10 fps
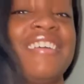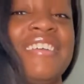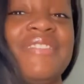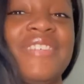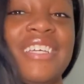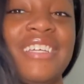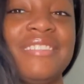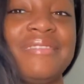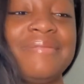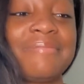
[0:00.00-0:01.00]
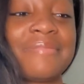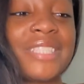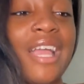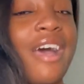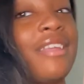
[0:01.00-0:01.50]
But
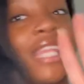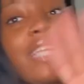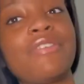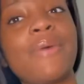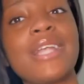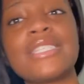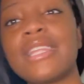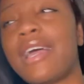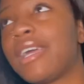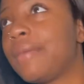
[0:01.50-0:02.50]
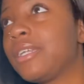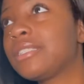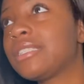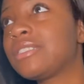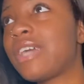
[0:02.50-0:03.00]
thanks for watching, like, comment, and
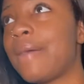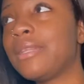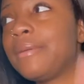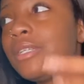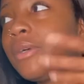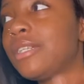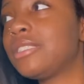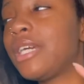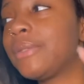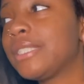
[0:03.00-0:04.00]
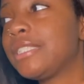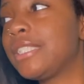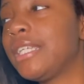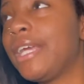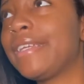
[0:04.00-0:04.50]
subscribe, and let me know what else y'all want to
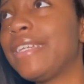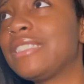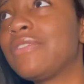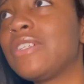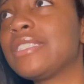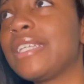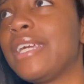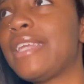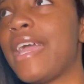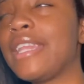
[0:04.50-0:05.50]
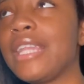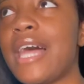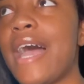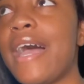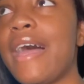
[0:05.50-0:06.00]
see. I think some folks say day in the
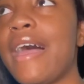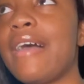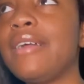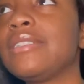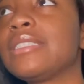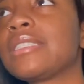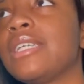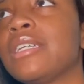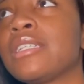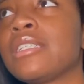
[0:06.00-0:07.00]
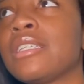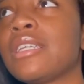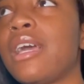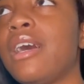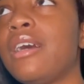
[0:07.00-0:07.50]
lives,
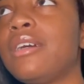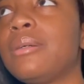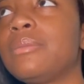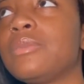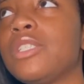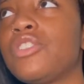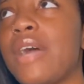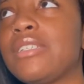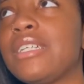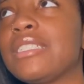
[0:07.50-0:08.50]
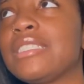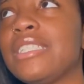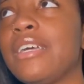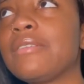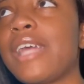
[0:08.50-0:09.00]
travel nurse
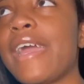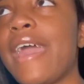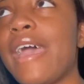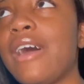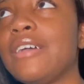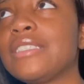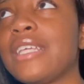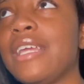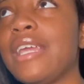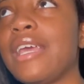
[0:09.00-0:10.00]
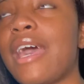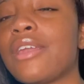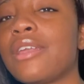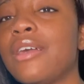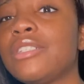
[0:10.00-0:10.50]
tips, like housing, how to
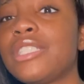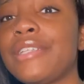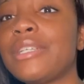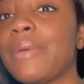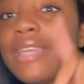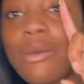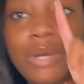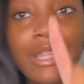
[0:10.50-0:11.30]
negotiate your pay. Now, one